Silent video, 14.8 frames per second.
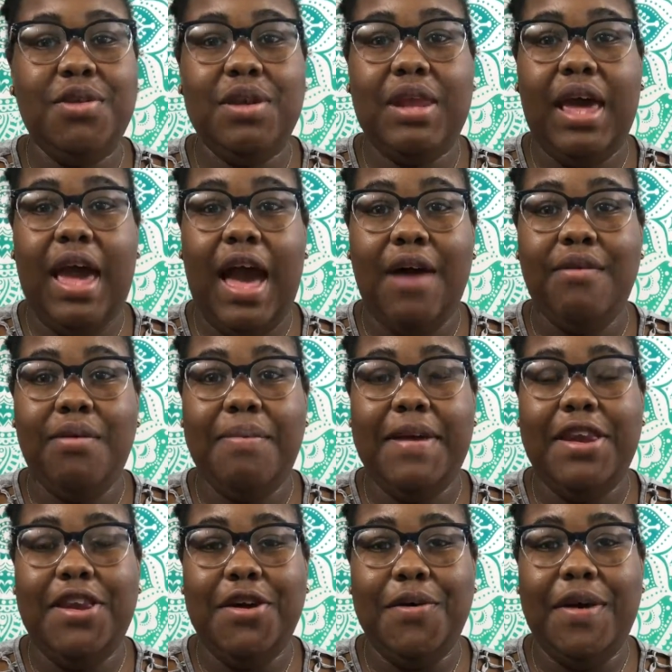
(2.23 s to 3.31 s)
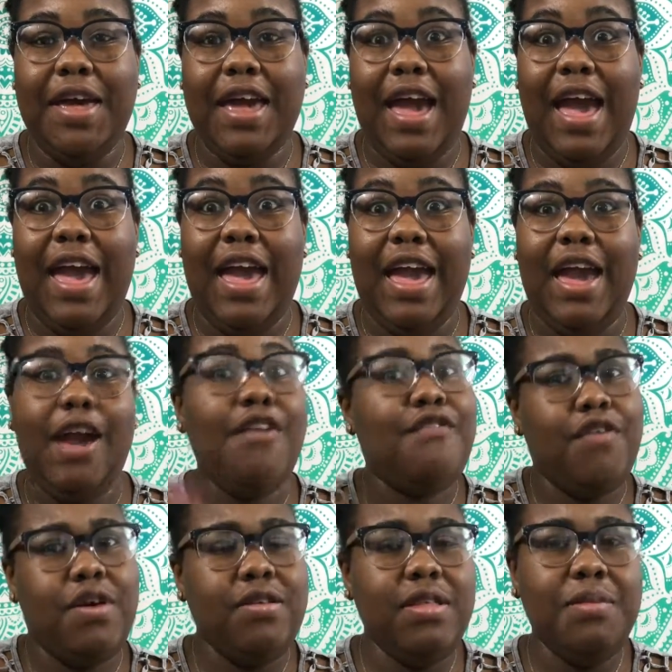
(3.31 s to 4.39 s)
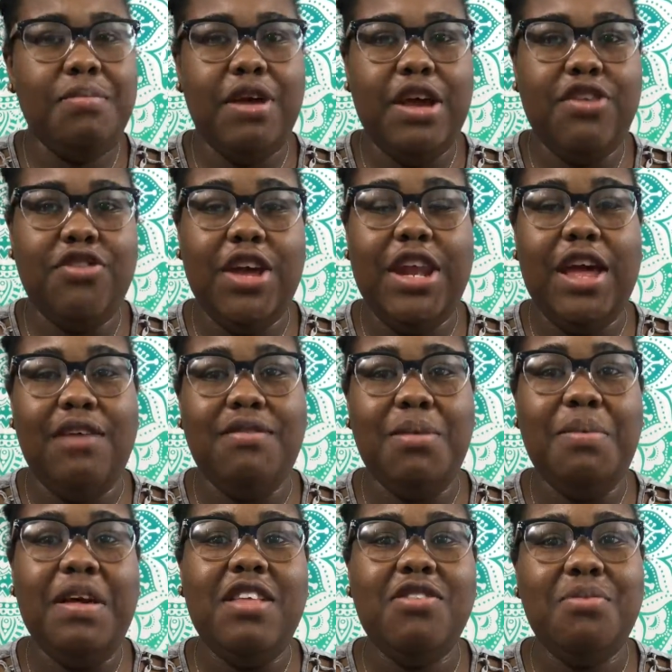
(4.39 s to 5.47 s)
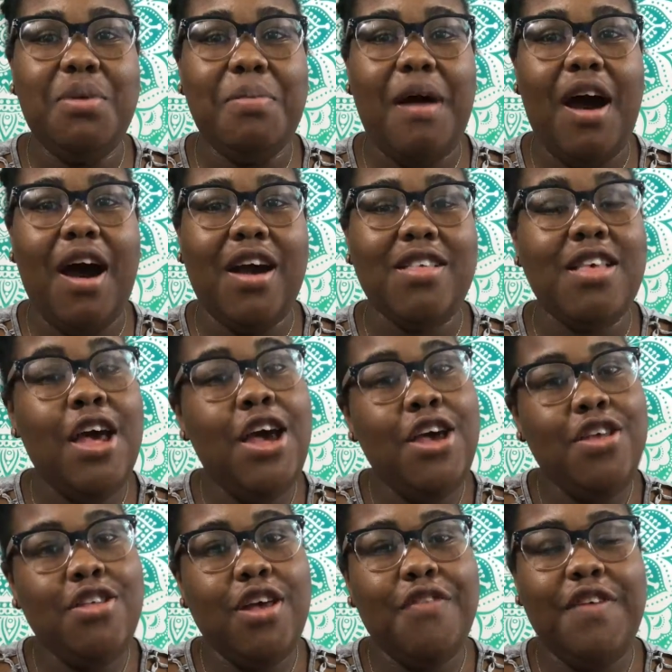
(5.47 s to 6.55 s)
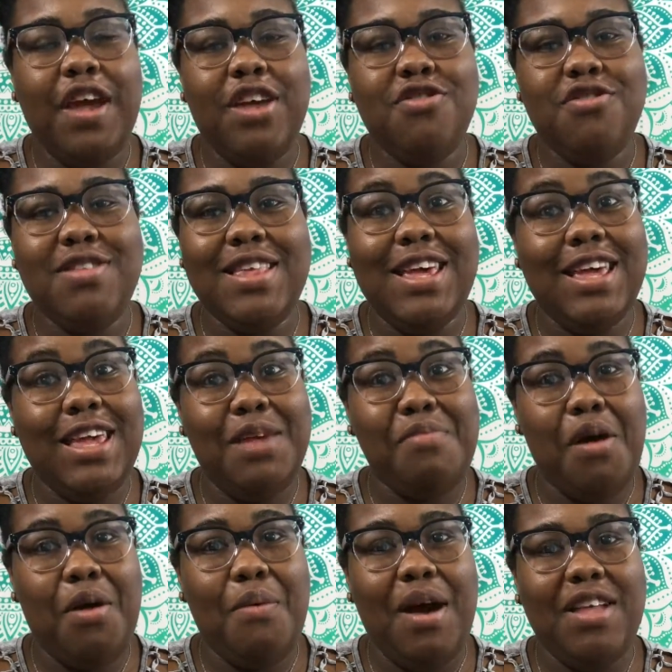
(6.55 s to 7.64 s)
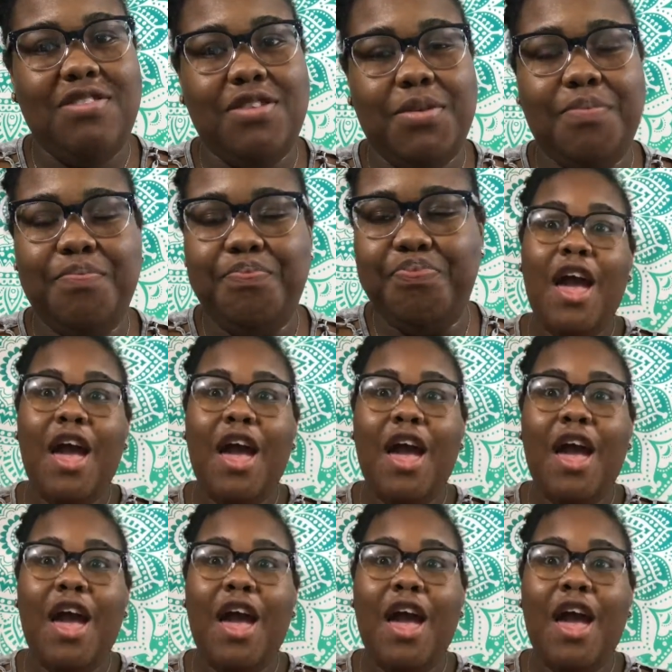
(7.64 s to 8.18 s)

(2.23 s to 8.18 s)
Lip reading: Today I will be doing a first impression of the Pinch Me box. So if you're interested, keep on watching.